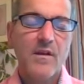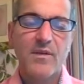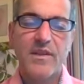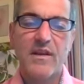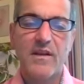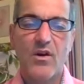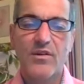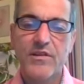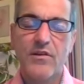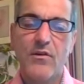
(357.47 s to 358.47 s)
but they
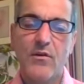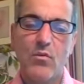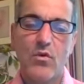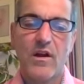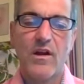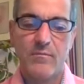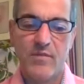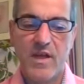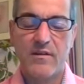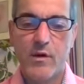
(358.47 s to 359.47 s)
also work on
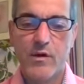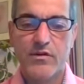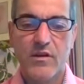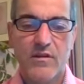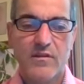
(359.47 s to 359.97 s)
behaviors.